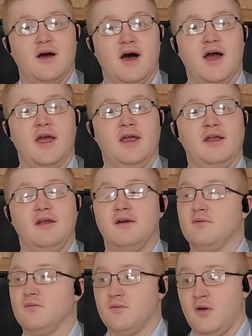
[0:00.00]
I
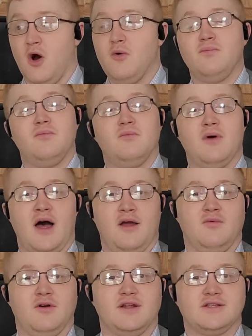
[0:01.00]
hope
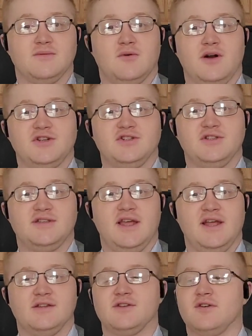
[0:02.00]
I will get some questions
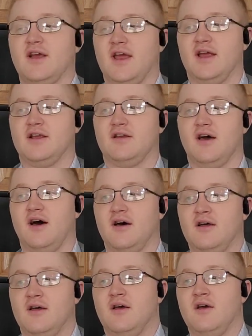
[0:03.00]
to answer, and
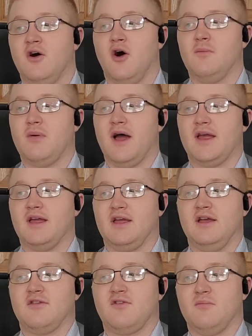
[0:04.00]
hope I can
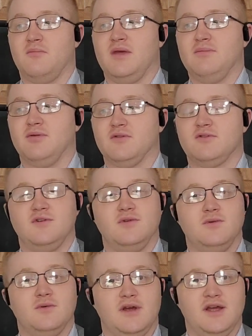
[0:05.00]
get some people
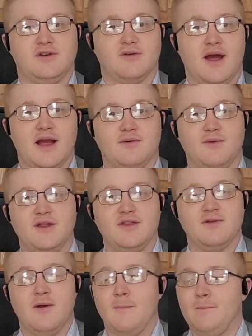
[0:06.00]
to interact with.